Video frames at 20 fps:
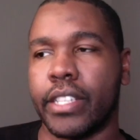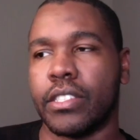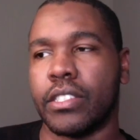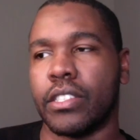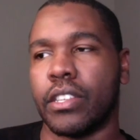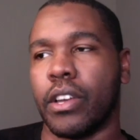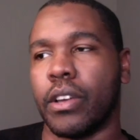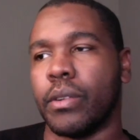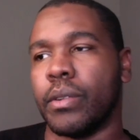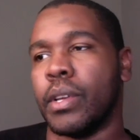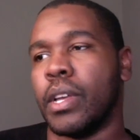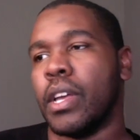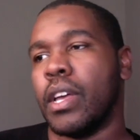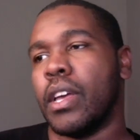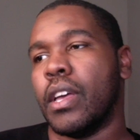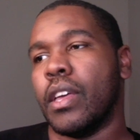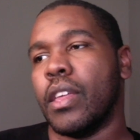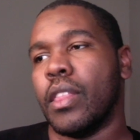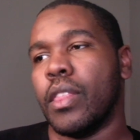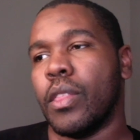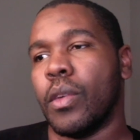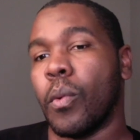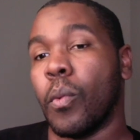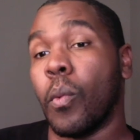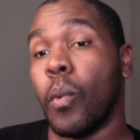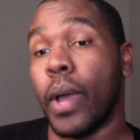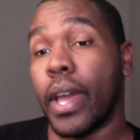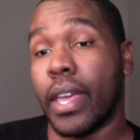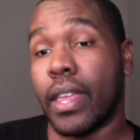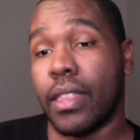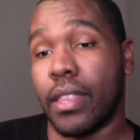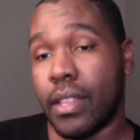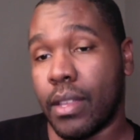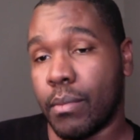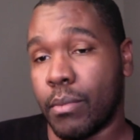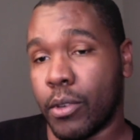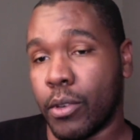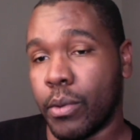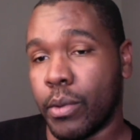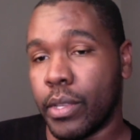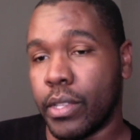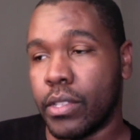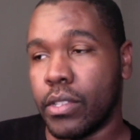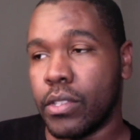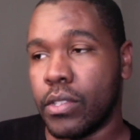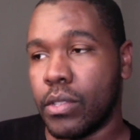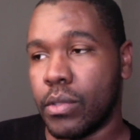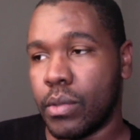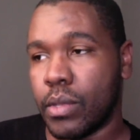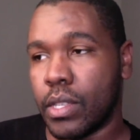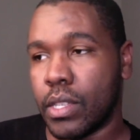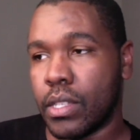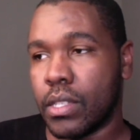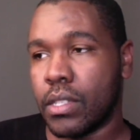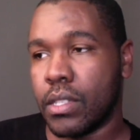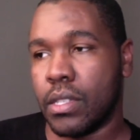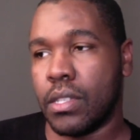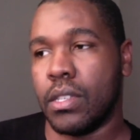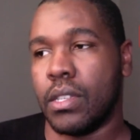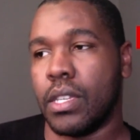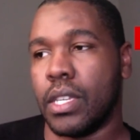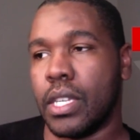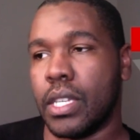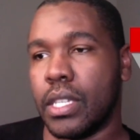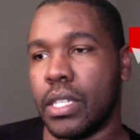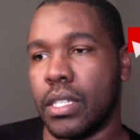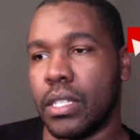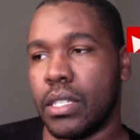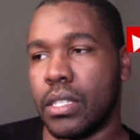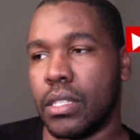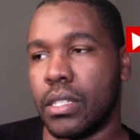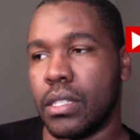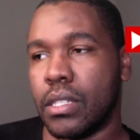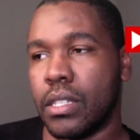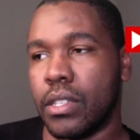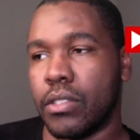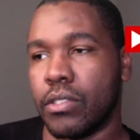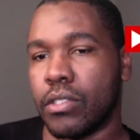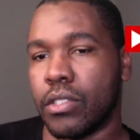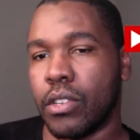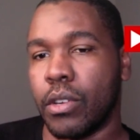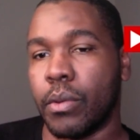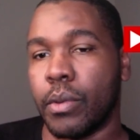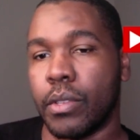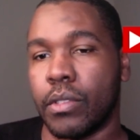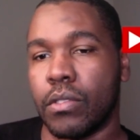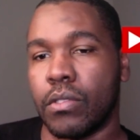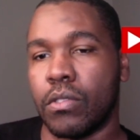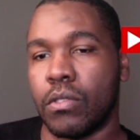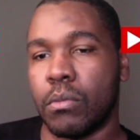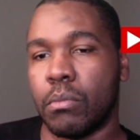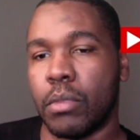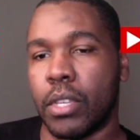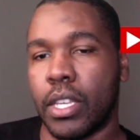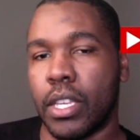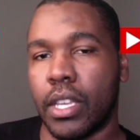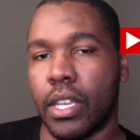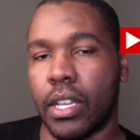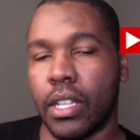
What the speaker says: so the way that I'm going to do this is there's going to be